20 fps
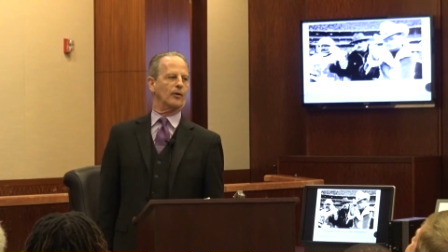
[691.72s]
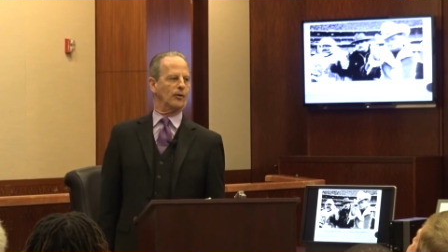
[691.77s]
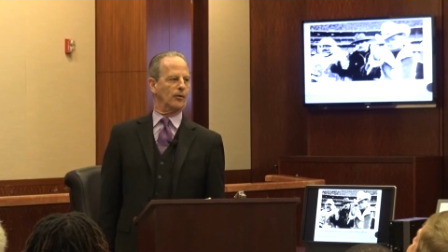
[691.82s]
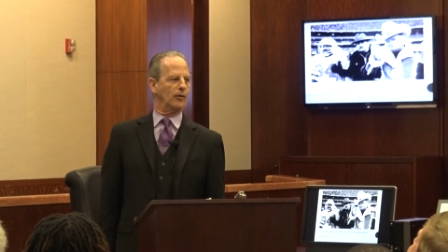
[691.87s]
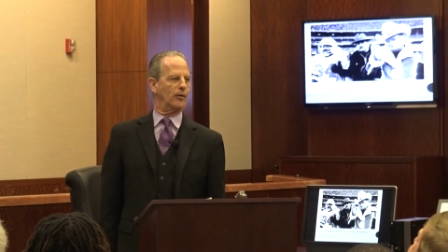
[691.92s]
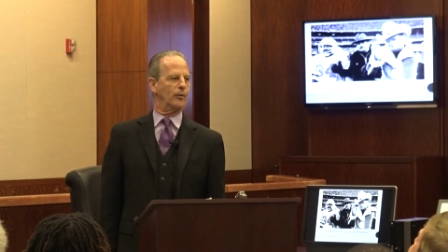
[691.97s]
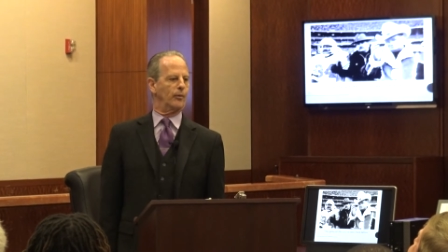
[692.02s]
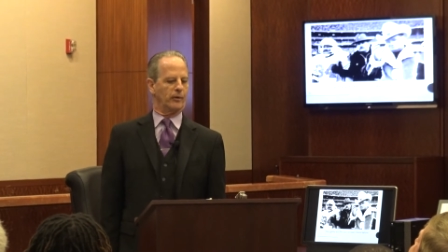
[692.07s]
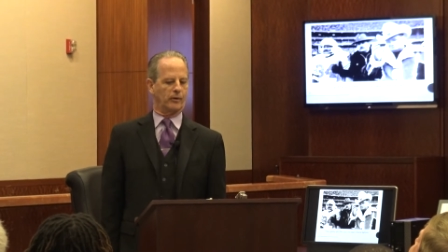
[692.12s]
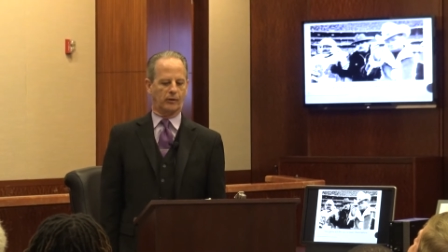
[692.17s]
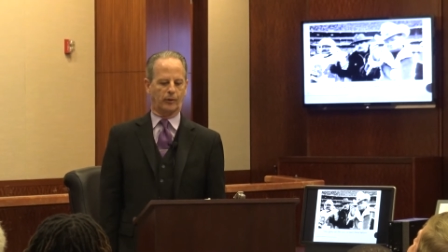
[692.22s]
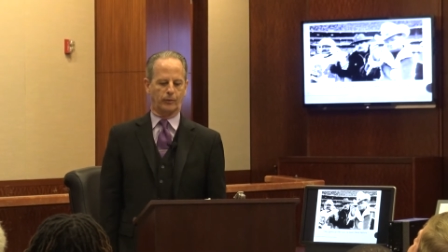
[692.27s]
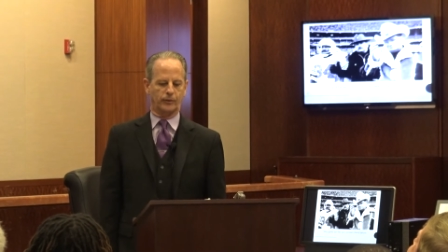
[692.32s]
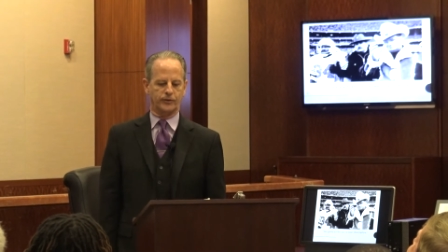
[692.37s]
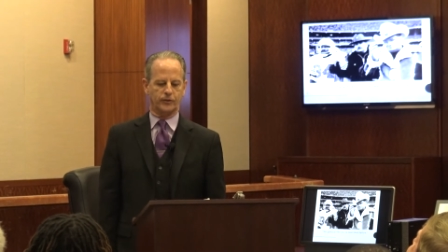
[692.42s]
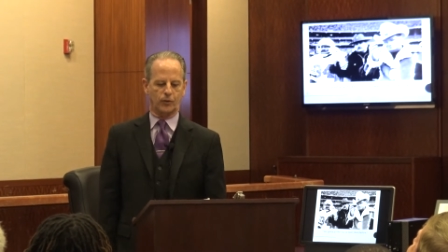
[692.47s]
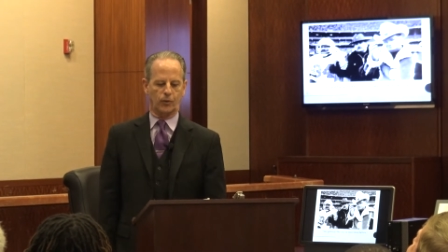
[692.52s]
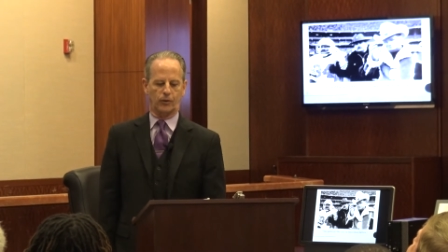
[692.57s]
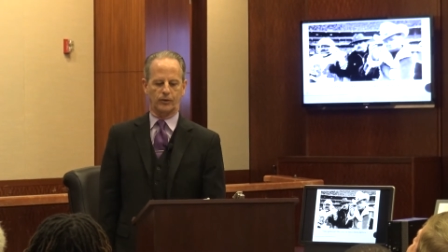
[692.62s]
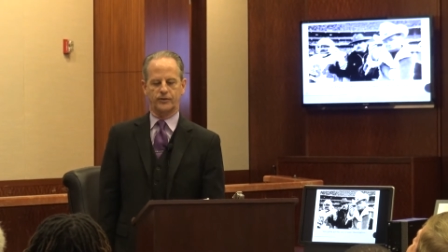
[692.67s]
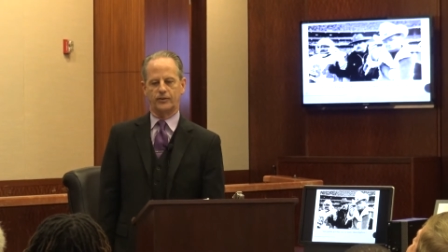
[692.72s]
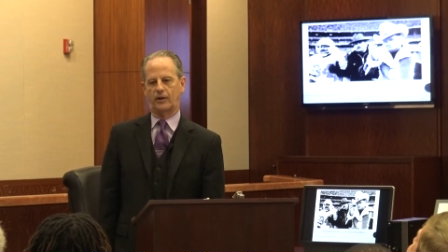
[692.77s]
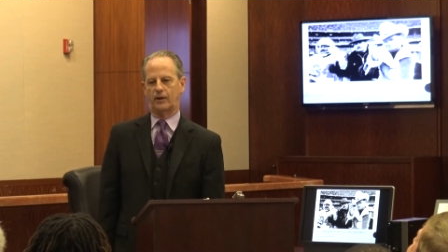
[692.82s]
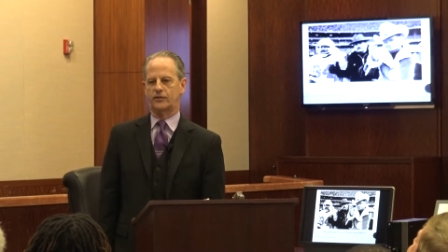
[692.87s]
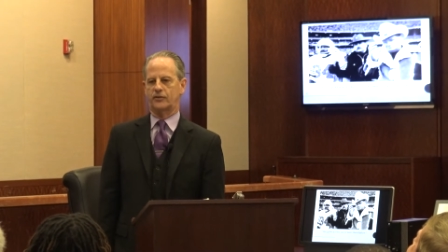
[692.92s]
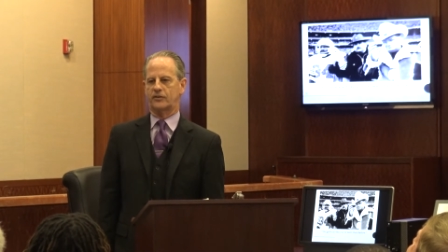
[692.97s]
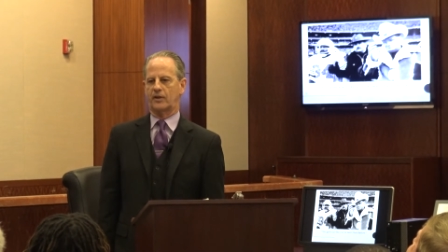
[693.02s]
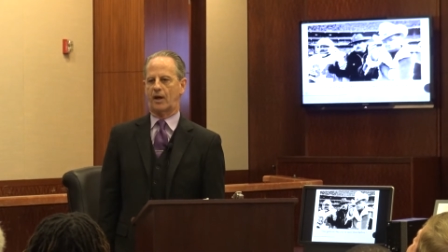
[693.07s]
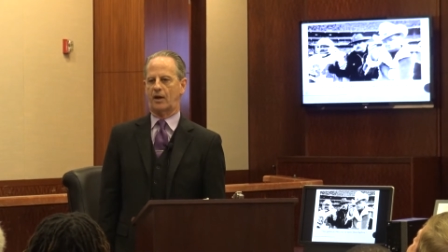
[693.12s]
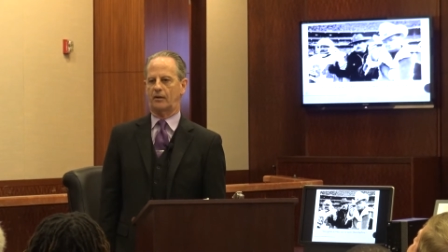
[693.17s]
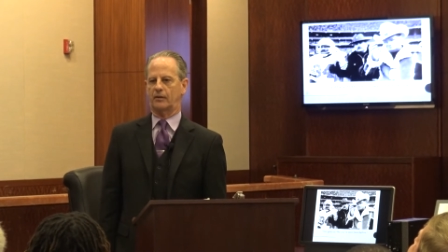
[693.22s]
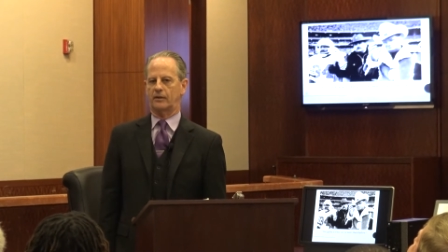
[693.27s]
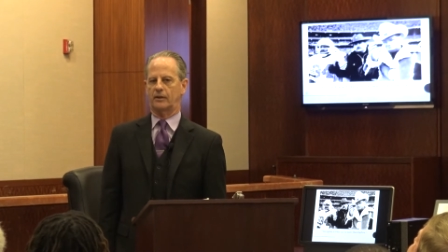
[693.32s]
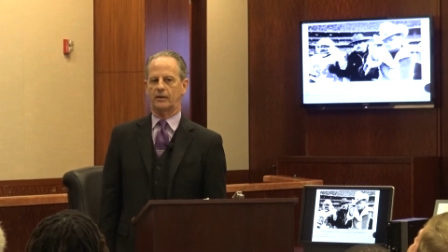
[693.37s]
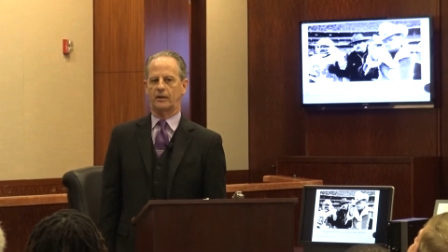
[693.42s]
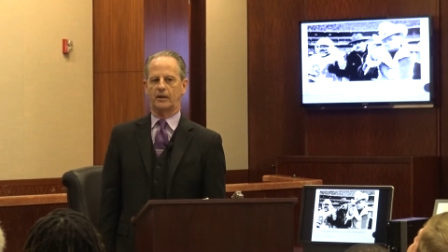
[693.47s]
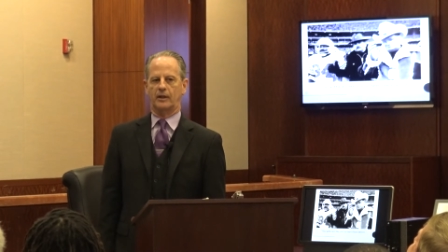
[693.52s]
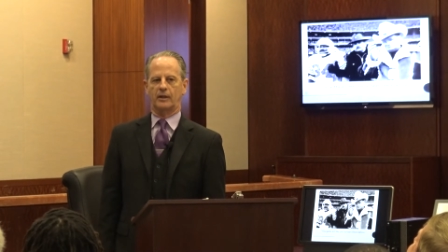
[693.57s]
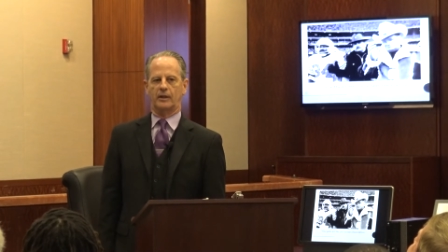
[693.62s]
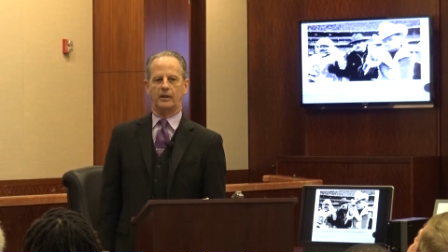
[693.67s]
Earl when Earl would score a touchdown?
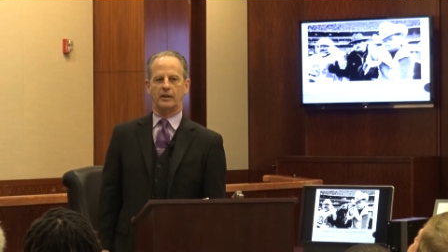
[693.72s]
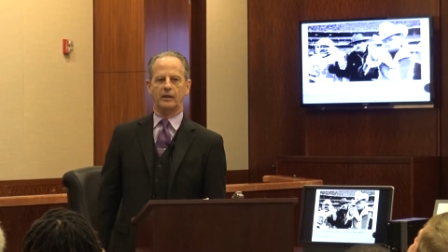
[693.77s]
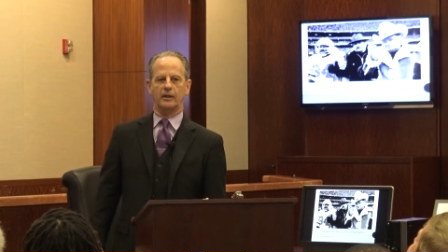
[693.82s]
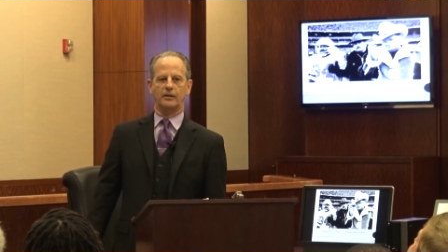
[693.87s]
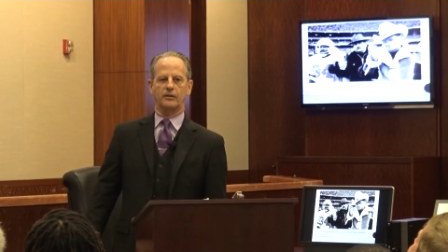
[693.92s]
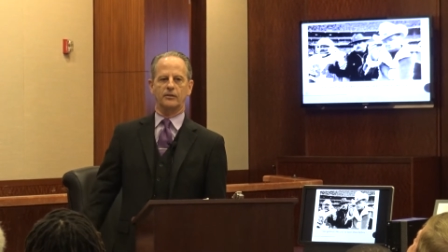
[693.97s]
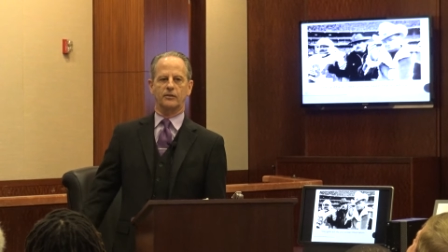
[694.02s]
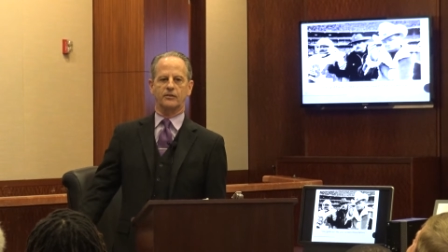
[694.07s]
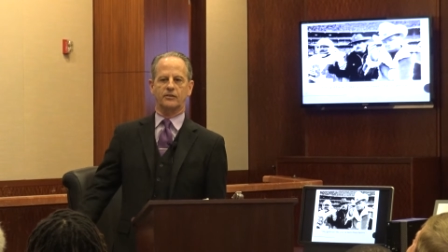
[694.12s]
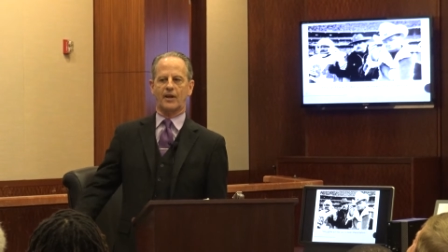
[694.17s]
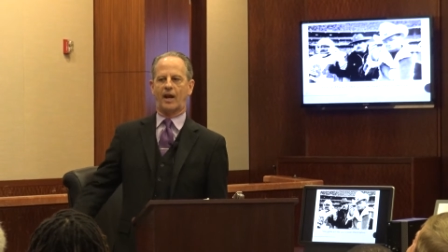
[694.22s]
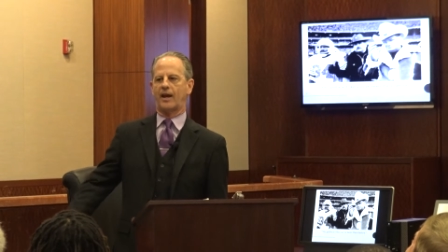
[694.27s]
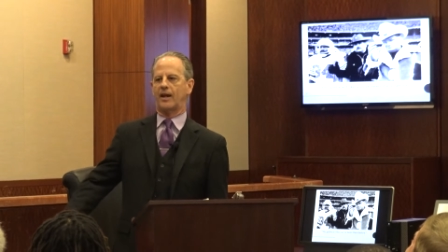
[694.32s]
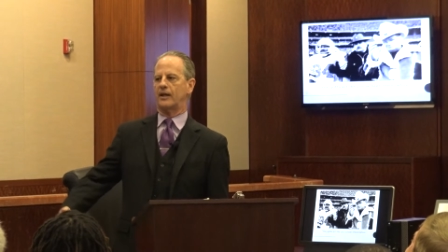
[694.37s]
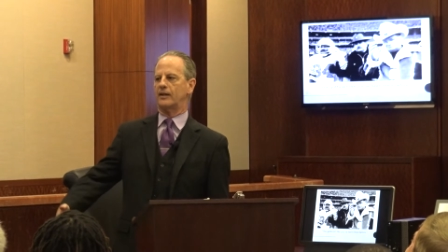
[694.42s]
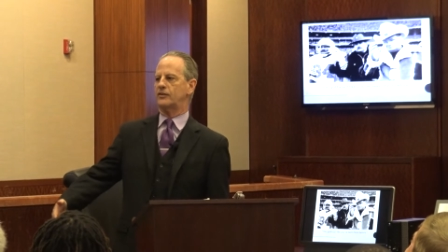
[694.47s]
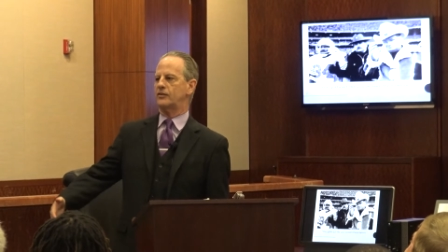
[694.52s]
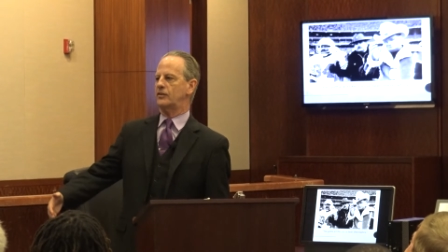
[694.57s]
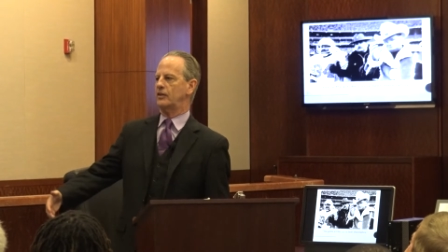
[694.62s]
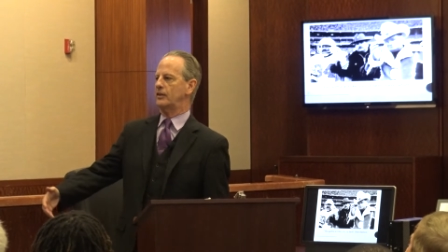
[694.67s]
He didn't dance,